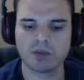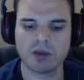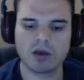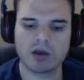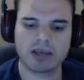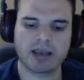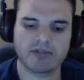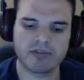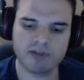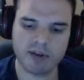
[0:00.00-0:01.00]
Okay, so
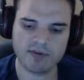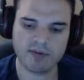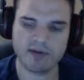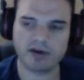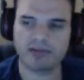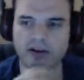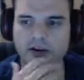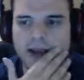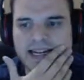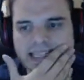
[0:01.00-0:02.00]
this may be a very scary
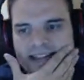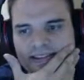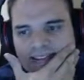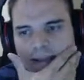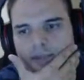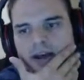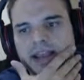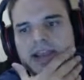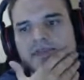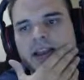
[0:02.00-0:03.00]
match, and the Sableye
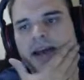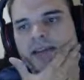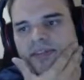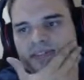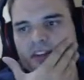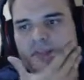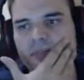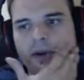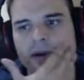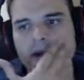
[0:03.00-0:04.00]
even has a Citrus
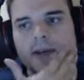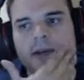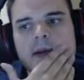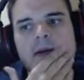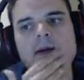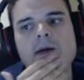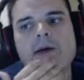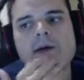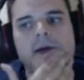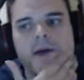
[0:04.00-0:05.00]
Berry.
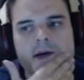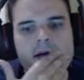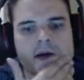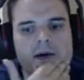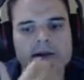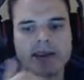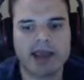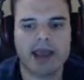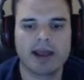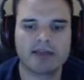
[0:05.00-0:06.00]

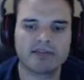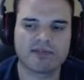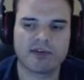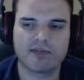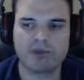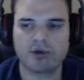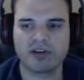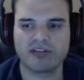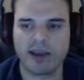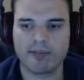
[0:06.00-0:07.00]
Okay, so it's a very bulky
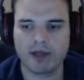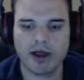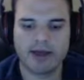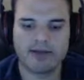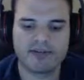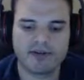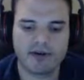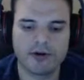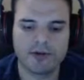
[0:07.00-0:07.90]
Sableye, so...